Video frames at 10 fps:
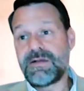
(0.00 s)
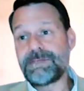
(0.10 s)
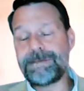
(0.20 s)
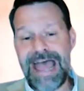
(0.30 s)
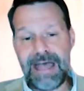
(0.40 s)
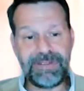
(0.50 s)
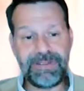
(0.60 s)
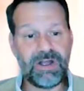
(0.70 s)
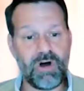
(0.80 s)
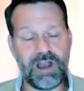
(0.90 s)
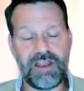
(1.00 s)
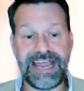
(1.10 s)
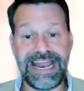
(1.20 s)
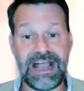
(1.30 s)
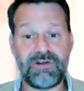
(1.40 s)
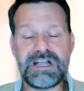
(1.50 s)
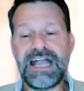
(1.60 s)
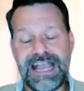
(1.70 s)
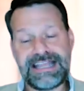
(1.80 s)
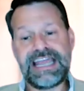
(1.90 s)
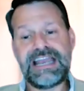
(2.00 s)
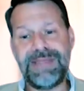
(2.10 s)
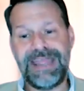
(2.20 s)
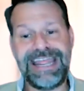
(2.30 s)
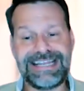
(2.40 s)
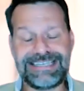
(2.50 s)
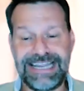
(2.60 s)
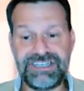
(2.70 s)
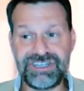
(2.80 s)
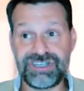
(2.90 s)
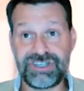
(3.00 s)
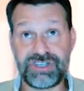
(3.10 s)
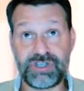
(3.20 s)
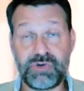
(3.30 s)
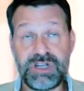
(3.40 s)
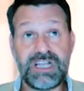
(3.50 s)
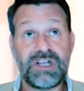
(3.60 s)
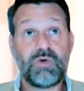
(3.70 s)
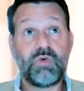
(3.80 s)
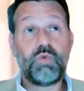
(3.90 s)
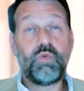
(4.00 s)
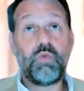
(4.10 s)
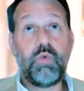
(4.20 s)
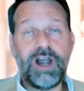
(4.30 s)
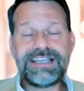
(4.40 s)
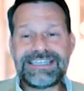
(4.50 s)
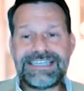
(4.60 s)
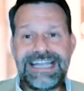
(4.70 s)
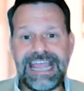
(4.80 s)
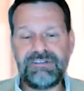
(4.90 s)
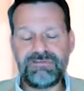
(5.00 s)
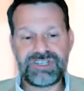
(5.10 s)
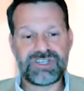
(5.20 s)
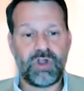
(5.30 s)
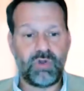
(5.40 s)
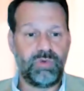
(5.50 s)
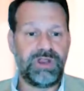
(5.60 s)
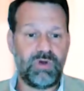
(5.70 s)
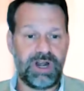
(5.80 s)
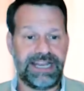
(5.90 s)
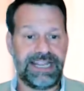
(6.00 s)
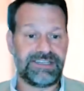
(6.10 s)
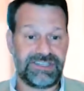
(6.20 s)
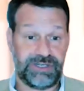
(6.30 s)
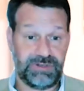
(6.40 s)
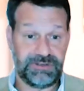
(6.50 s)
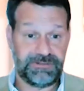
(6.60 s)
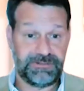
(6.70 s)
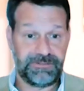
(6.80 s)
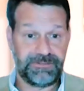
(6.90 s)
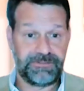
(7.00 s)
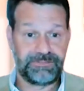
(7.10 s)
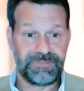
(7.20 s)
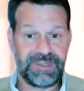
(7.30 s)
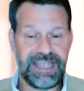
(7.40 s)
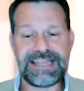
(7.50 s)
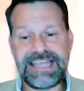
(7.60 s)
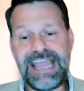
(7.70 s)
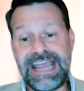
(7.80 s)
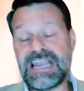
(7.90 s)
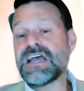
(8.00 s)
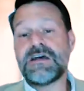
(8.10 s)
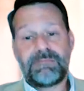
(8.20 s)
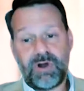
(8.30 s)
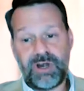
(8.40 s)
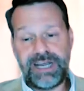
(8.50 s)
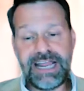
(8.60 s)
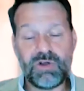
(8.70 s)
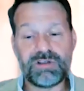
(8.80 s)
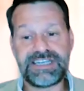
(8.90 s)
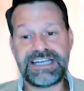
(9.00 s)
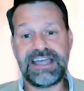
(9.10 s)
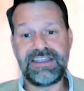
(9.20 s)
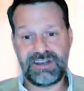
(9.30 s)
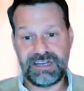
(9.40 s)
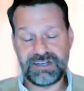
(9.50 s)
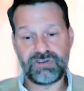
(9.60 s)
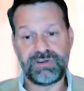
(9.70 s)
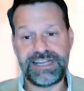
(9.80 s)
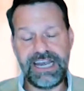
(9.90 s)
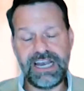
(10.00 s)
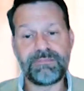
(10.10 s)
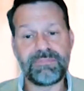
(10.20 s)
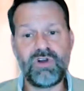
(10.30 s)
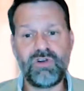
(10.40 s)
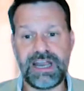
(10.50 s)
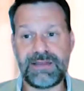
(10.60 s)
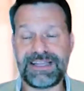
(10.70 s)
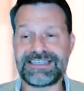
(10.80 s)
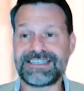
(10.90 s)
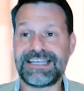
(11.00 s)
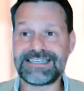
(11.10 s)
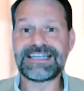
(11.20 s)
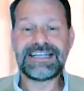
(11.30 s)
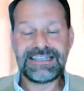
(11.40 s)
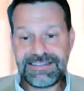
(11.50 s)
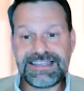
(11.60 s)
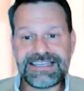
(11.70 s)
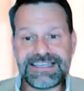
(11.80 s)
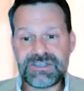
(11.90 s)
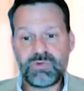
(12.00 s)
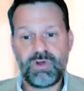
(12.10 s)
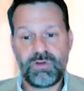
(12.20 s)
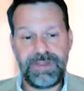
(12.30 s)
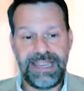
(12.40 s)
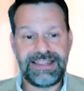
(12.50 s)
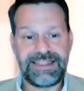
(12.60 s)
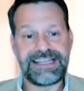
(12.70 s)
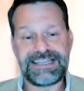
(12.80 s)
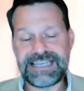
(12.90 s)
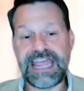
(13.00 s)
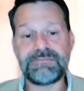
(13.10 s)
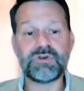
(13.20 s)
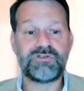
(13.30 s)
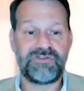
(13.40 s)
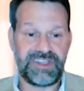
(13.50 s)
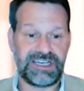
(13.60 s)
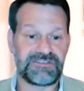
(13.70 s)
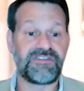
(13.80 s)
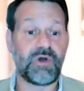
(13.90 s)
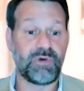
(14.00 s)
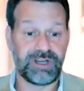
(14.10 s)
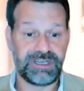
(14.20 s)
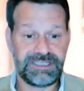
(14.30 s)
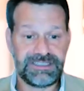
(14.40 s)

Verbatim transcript: Mapping all of that out and then paying attention to what is the end result we want to get to. And then putting that all together to create a program that says, this will make things and move things forward.